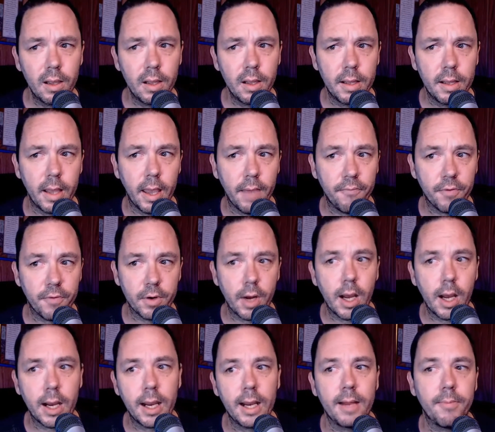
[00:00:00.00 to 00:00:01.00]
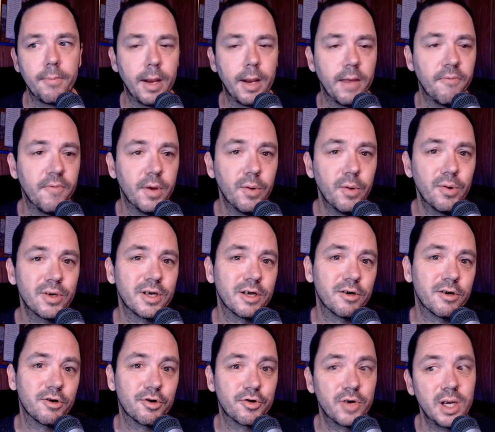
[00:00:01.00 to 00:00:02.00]
if you're not getting many viewers at your
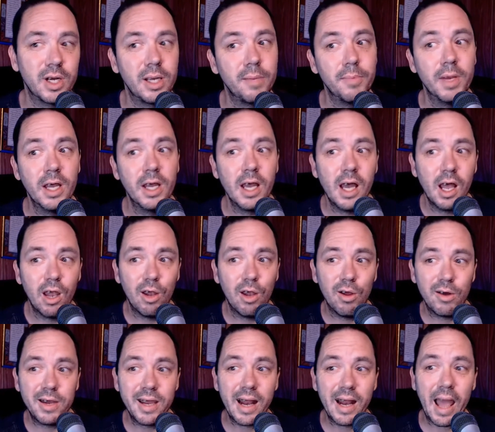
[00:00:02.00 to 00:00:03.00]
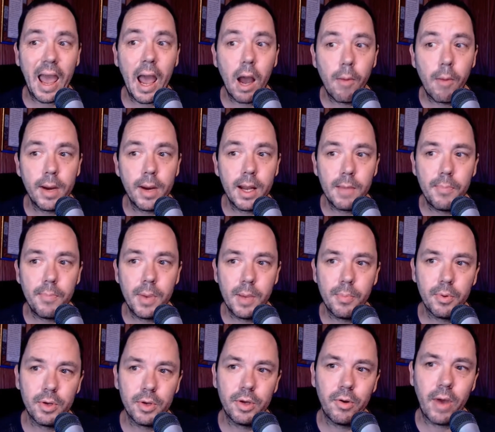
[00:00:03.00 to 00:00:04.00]
stream, look at how many people
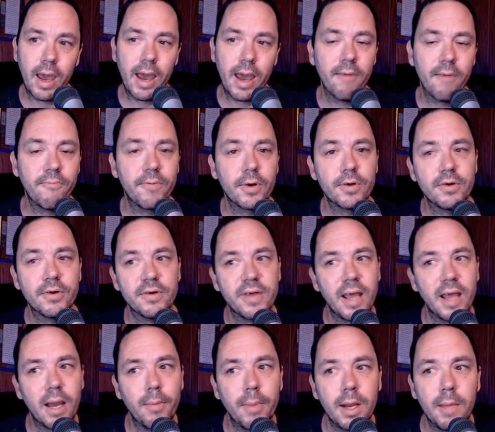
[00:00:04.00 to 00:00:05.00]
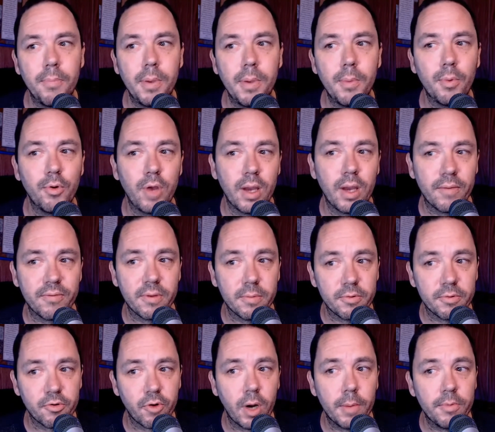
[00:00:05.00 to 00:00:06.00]
you have versus how many people you have
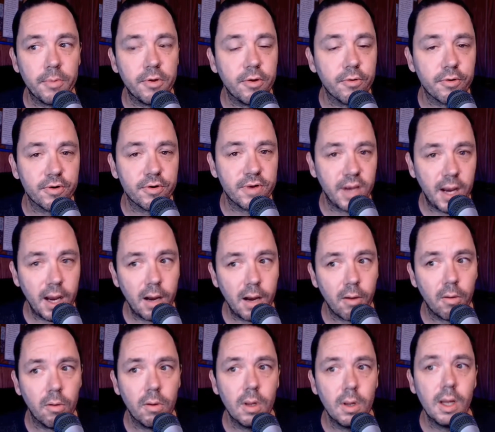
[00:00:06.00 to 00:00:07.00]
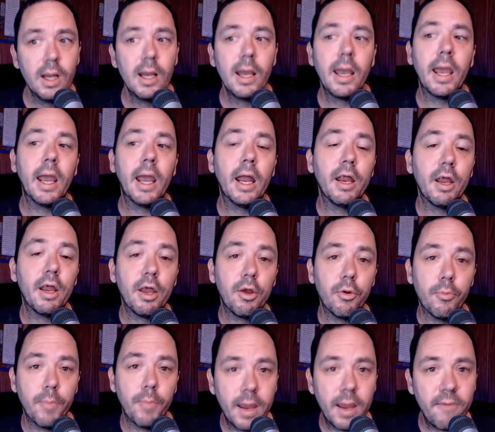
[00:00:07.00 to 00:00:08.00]
subscribed to your channel. And you
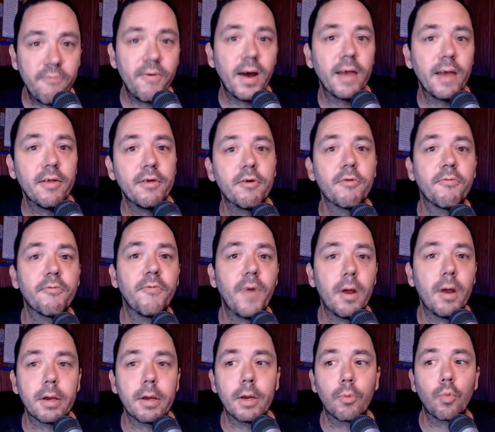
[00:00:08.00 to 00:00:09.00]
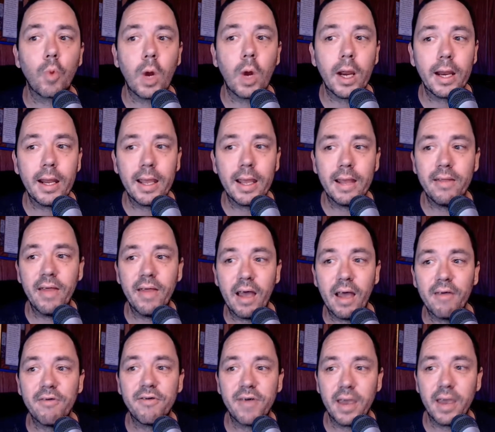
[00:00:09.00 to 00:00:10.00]
may find that you're falling right in that
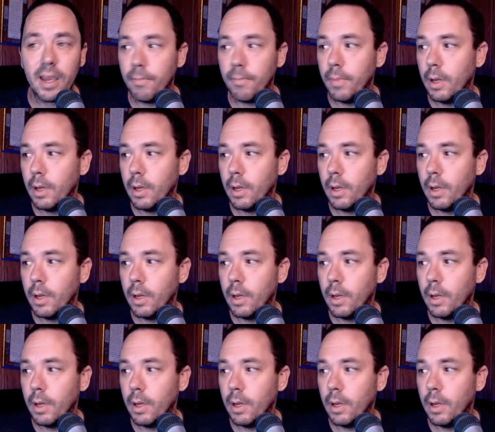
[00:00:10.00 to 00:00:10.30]
same